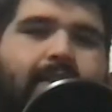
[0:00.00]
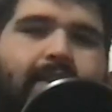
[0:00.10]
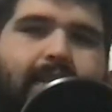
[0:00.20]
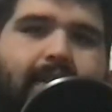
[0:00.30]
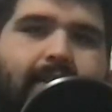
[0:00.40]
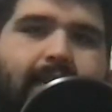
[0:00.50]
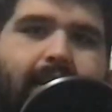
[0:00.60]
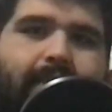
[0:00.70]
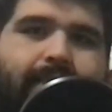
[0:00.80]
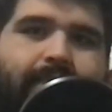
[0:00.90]
to the
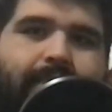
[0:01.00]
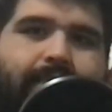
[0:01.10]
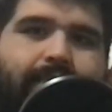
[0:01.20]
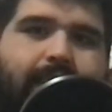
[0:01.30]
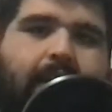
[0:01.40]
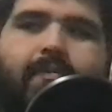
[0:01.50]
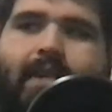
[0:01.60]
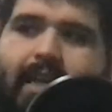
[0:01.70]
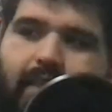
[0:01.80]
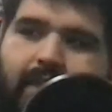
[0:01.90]
sunset.
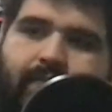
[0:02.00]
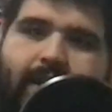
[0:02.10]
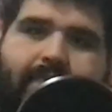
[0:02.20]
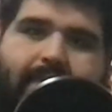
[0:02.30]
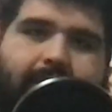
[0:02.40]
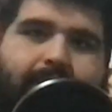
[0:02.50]
Everybody else is with me.